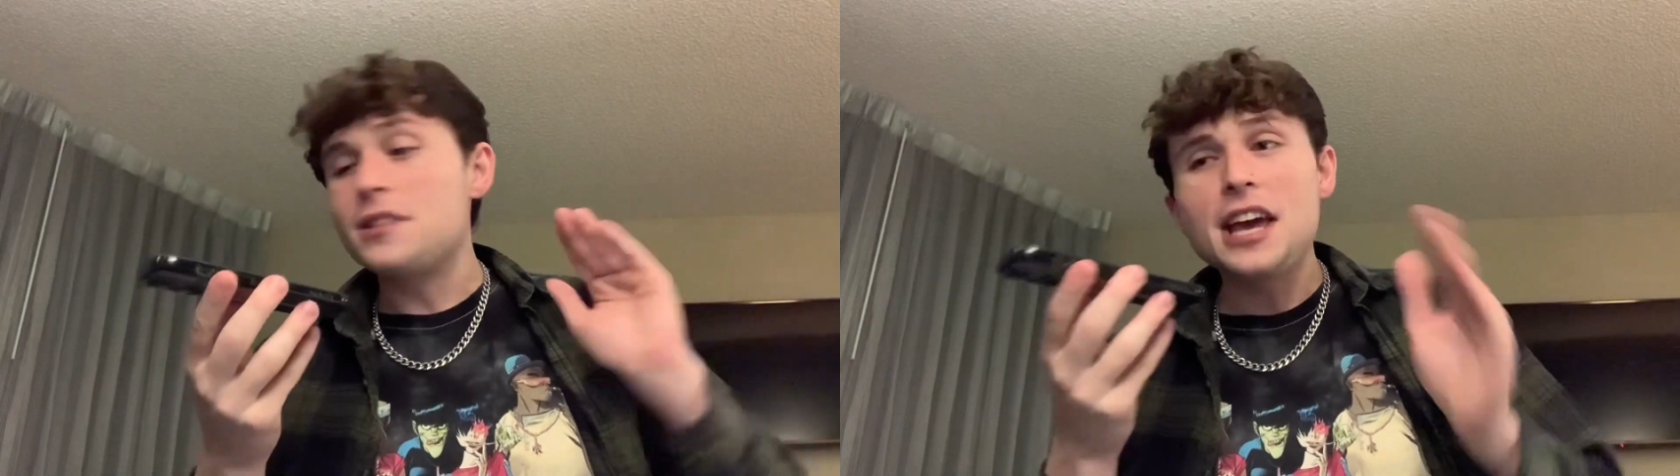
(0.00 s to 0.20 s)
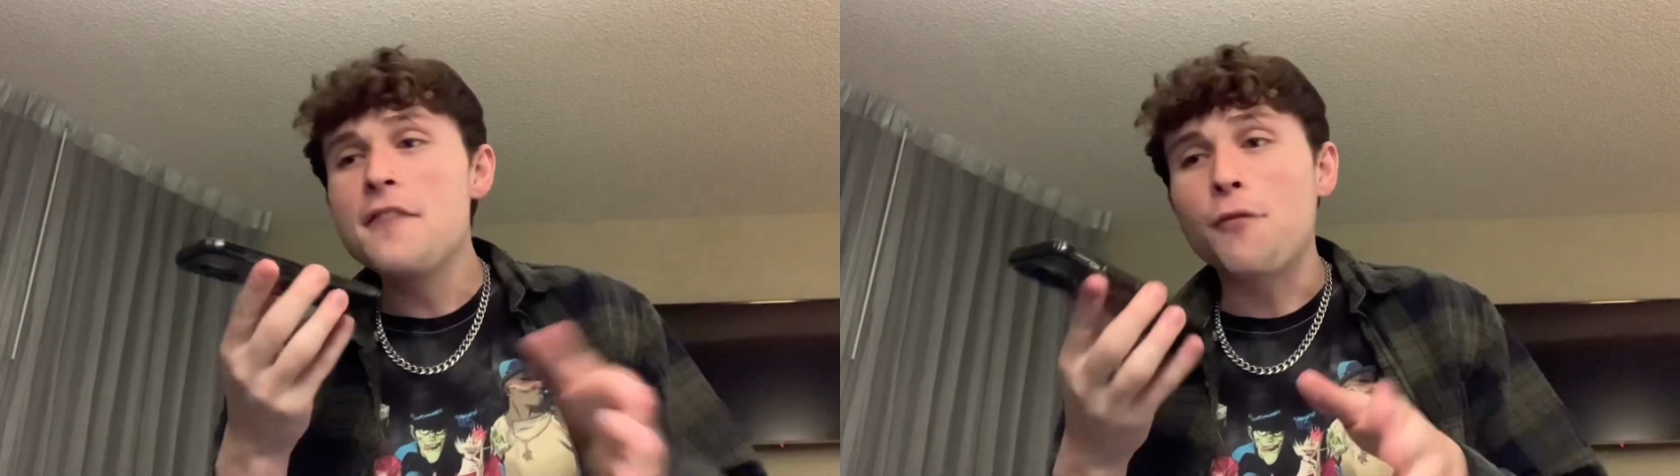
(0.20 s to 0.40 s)

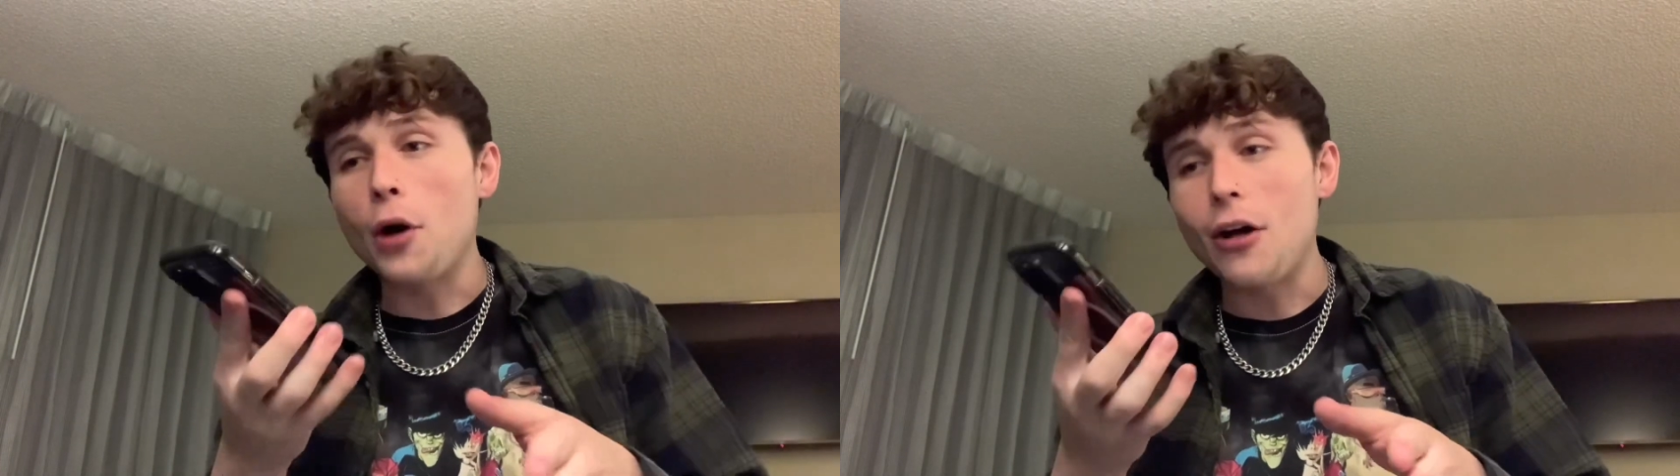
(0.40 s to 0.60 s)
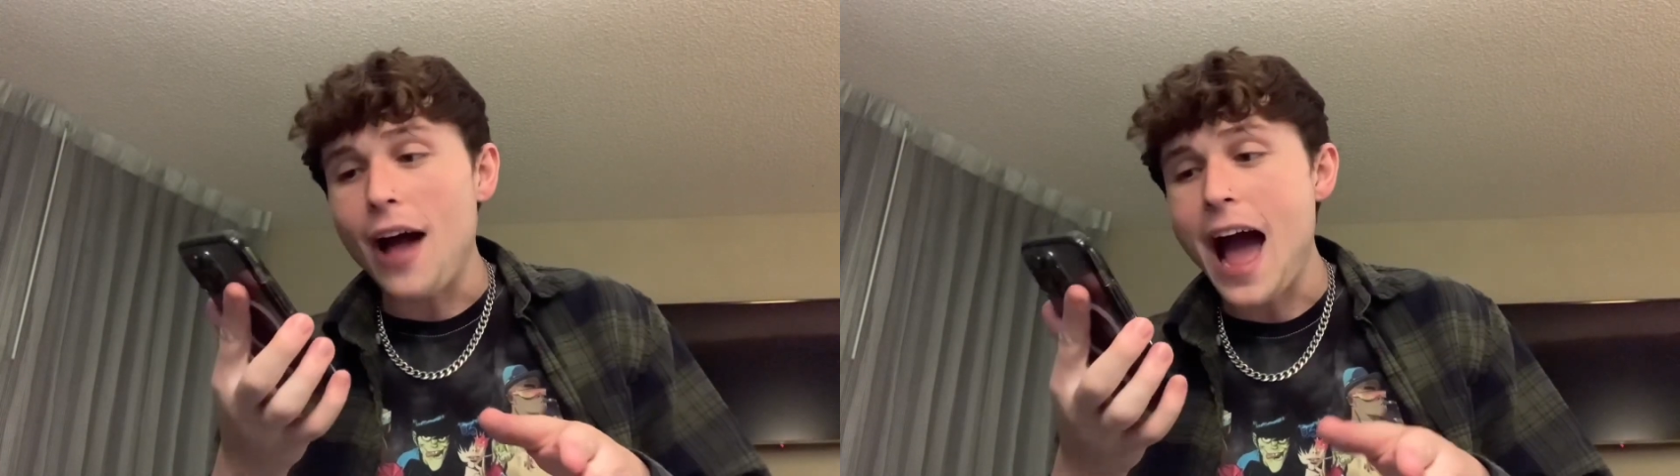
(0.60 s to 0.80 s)

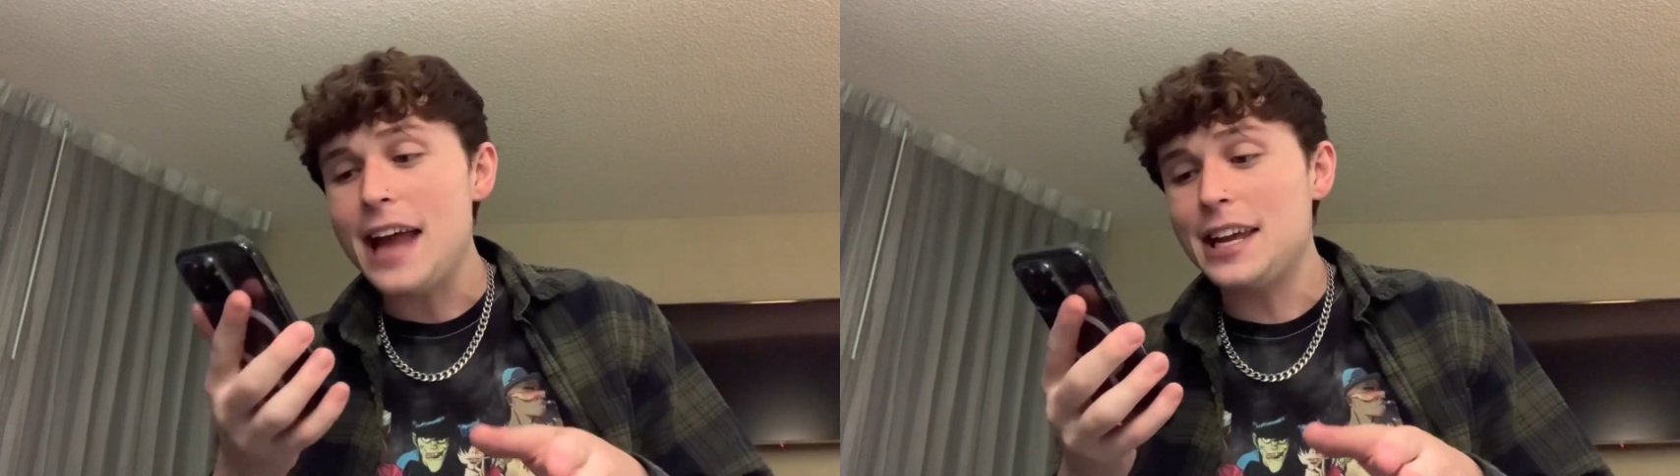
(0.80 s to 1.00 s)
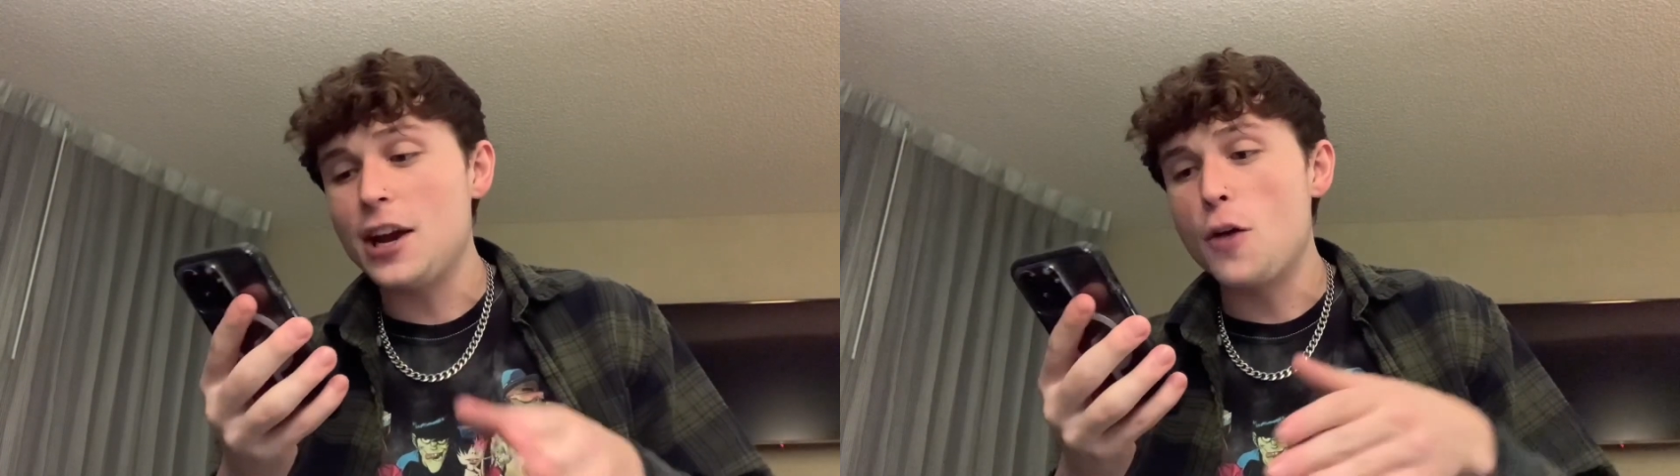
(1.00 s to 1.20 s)
tinfoil
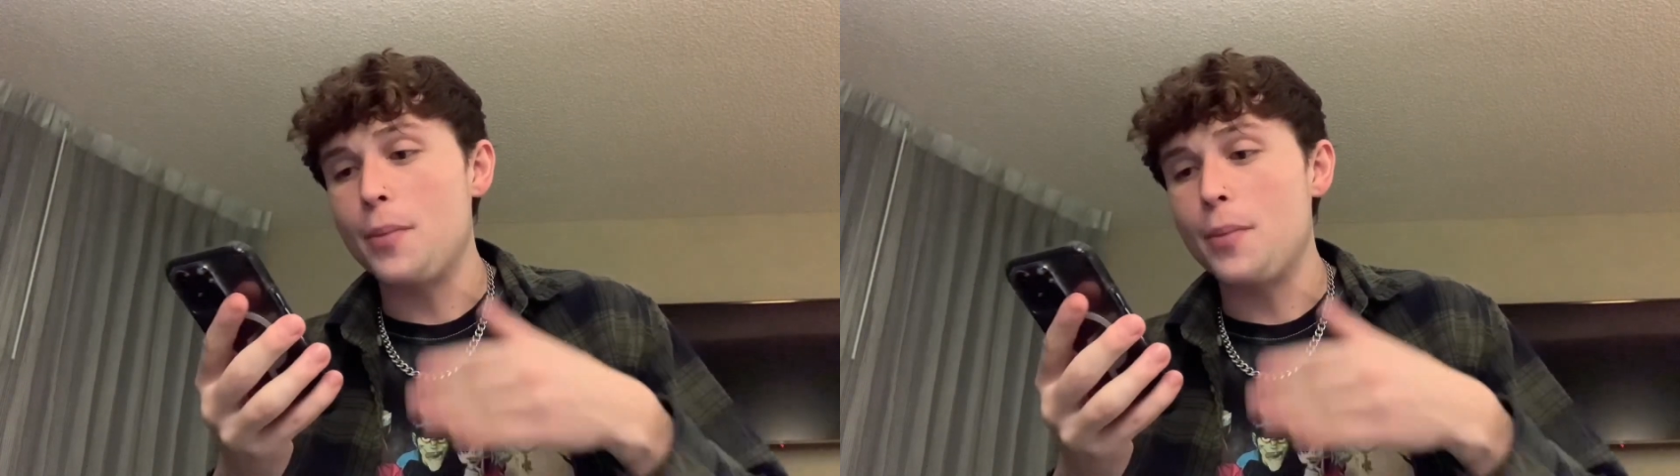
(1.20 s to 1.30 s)
hat here,